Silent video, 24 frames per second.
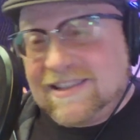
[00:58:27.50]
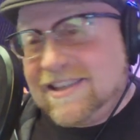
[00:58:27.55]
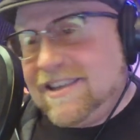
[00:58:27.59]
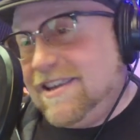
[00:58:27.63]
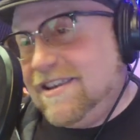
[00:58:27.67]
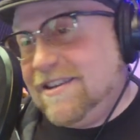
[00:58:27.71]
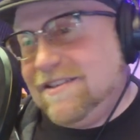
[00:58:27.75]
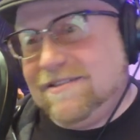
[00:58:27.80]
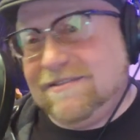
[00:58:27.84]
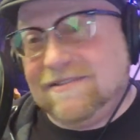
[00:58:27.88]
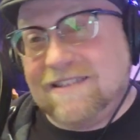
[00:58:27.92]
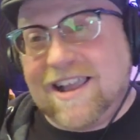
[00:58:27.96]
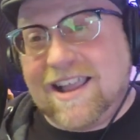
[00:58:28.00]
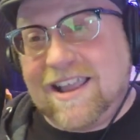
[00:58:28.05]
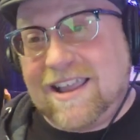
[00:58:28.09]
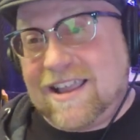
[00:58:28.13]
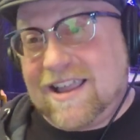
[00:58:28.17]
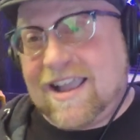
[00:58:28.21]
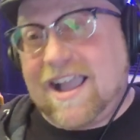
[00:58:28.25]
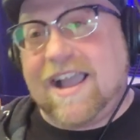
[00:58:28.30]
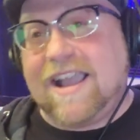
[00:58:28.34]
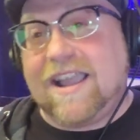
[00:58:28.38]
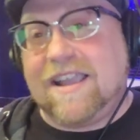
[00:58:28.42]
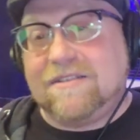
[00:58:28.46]
you know,
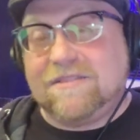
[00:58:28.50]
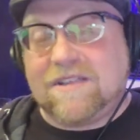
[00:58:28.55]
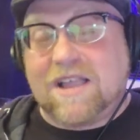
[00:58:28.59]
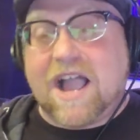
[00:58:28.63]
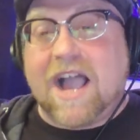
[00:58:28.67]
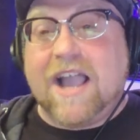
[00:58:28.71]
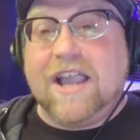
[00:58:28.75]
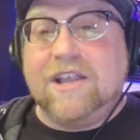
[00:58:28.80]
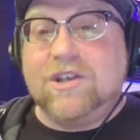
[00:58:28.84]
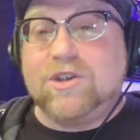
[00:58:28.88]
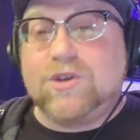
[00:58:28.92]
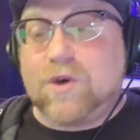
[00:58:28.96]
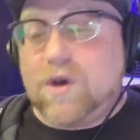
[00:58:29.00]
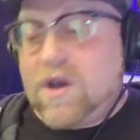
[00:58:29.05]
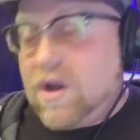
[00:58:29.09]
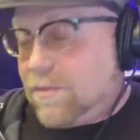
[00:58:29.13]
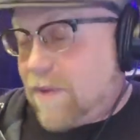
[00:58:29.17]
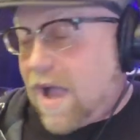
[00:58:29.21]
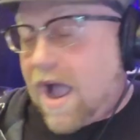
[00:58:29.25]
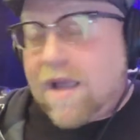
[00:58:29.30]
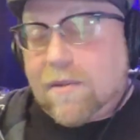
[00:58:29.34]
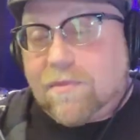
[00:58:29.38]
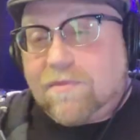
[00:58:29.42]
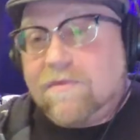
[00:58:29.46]
I, I, I enjoy them.
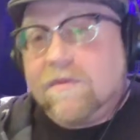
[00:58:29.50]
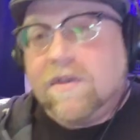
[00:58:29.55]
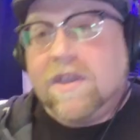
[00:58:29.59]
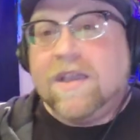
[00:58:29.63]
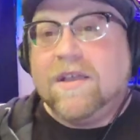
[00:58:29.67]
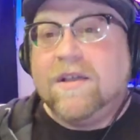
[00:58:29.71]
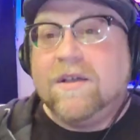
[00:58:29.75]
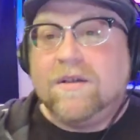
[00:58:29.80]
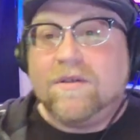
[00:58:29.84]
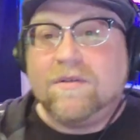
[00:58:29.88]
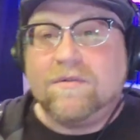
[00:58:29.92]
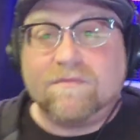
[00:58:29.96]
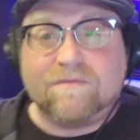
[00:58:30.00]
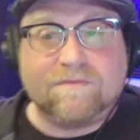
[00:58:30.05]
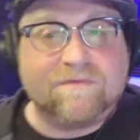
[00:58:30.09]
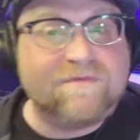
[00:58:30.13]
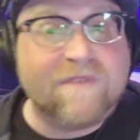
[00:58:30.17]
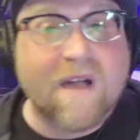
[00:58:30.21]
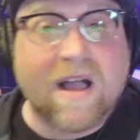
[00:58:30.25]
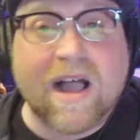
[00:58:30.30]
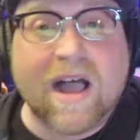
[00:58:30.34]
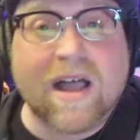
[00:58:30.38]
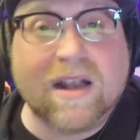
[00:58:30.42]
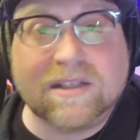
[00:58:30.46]
I
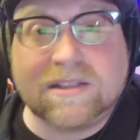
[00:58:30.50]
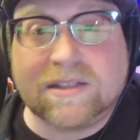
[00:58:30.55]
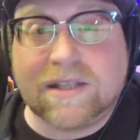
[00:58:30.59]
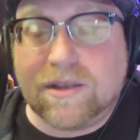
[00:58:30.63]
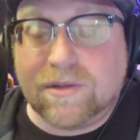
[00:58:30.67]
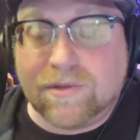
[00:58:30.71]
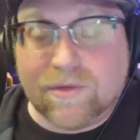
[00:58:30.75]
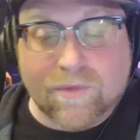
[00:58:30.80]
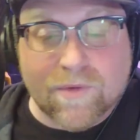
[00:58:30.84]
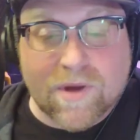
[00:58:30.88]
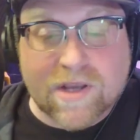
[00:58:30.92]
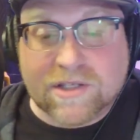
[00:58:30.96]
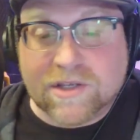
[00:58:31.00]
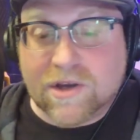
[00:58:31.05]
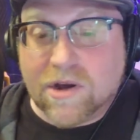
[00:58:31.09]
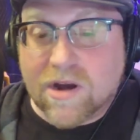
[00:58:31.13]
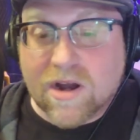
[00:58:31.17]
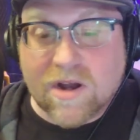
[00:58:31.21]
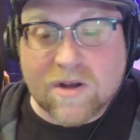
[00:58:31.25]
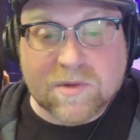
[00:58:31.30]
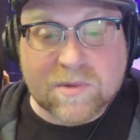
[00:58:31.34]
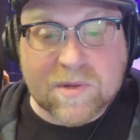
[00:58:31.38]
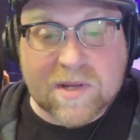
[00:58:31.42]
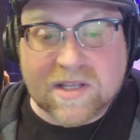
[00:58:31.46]
honestly, the reason you're
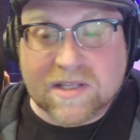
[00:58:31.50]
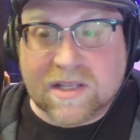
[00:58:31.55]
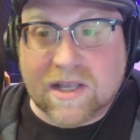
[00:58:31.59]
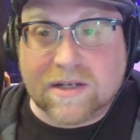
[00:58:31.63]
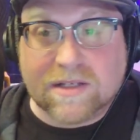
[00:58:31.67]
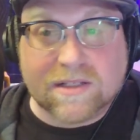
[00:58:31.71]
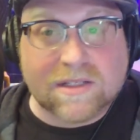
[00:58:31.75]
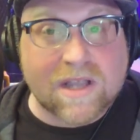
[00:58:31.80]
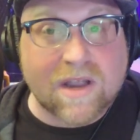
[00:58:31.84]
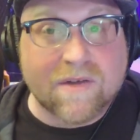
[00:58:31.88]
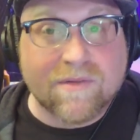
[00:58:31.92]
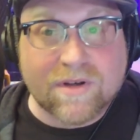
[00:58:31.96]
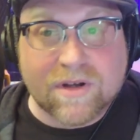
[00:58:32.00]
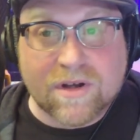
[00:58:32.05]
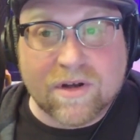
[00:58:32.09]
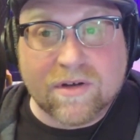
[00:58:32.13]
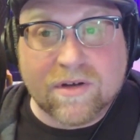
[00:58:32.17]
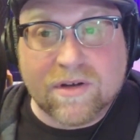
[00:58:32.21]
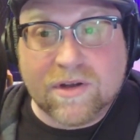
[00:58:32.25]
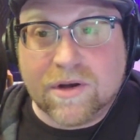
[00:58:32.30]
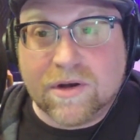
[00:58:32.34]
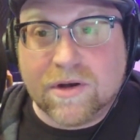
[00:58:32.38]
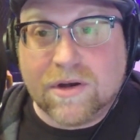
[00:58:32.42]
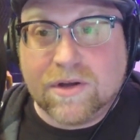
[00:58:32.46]
here is because I discovered
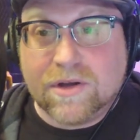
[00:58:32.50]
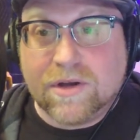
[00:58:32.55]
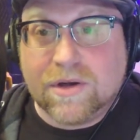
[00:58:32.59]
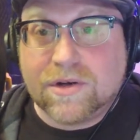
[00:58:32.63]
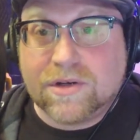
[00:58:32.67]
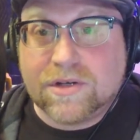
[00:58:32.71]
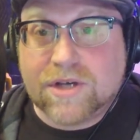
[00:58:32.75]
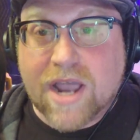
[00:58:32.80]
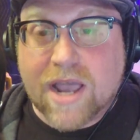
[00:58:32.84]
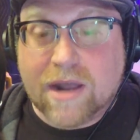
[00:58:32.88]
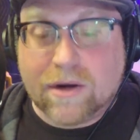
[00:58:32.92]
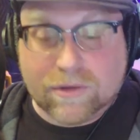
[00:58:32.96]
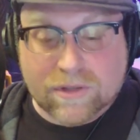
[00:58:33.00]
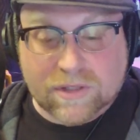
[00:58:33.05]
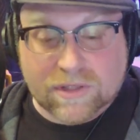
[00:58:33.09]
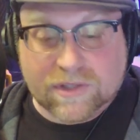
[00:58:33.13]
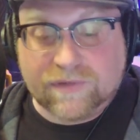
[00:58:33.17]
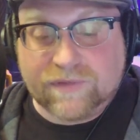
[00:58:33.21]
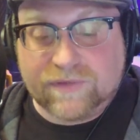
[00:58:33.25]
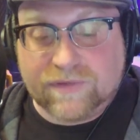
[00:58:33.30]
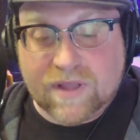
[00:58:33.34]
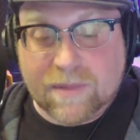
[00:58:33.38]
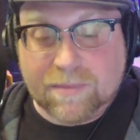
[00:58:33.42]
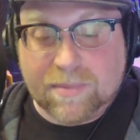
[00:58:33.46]
your your your channel
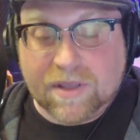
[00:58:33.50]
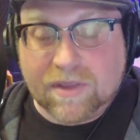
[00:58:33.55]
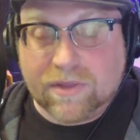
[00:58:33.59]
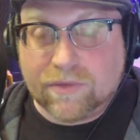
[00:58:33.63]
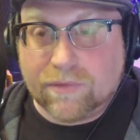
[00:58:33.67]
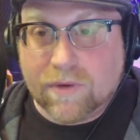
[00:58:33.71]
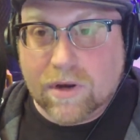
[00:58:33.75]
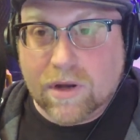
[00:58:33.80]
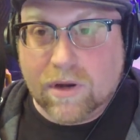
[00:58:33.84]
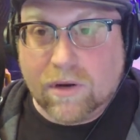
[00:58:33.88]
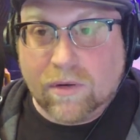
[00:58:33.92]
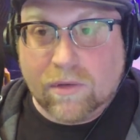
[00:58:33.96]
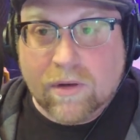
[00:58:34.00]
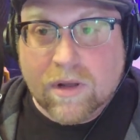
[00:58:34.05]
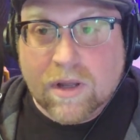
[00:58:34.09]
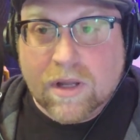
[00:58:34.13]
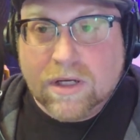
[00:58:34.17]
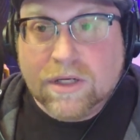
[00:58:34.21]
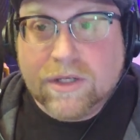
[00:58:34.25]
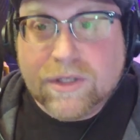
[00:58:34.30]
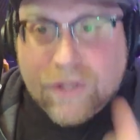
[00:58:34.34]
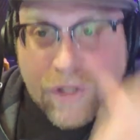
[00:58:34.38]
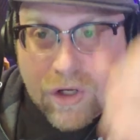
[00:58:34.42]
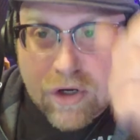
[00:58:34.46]
just flipping through,
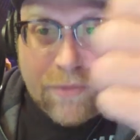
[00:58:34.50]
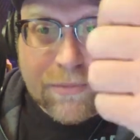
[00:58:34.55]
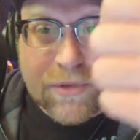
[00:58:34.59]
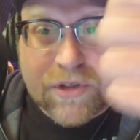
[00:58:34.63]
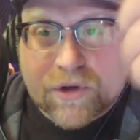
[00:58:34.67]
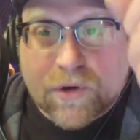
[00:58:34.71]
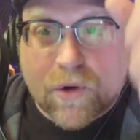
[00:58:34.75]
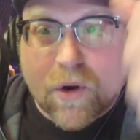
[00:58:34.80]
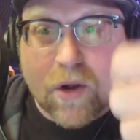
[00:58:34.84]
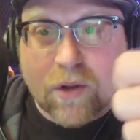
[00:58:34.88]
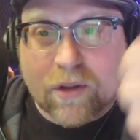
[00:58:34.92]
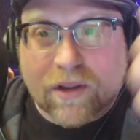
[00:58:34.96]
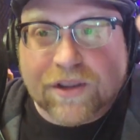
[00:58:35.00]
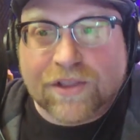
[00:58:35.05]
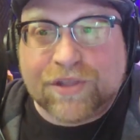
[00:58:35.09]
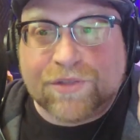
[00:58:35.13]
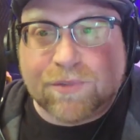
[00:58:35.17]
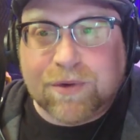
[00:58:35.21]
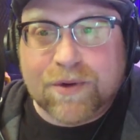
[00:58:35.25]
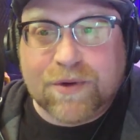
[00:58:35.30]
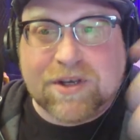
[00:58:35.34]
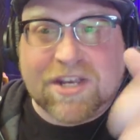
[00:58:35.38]
doom scrolling through